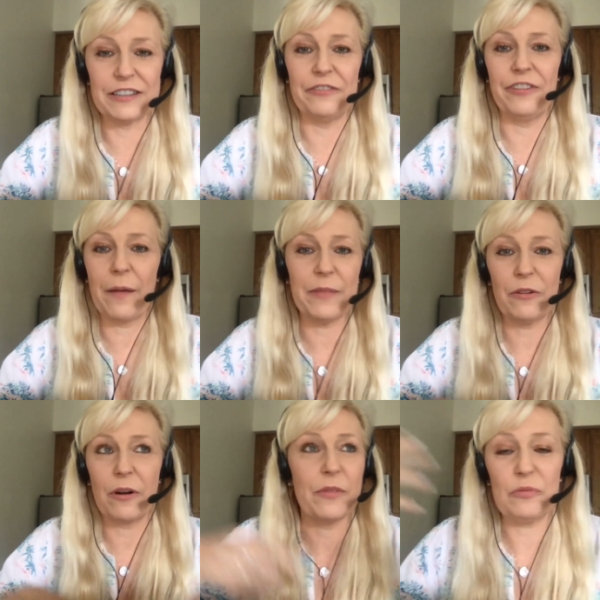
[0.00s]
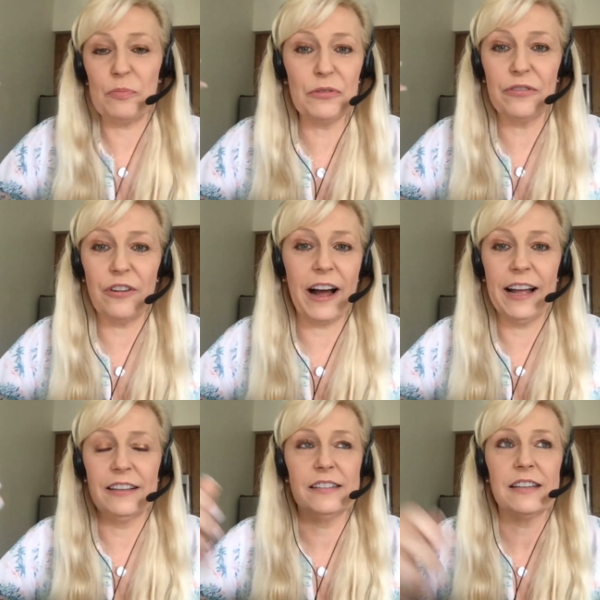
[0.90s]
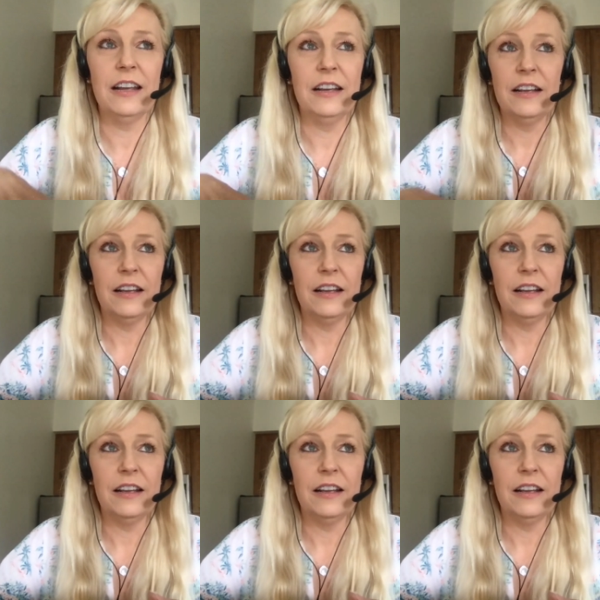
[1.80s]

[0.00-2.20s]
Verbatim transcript: friends and family when I'm on this beautiful island.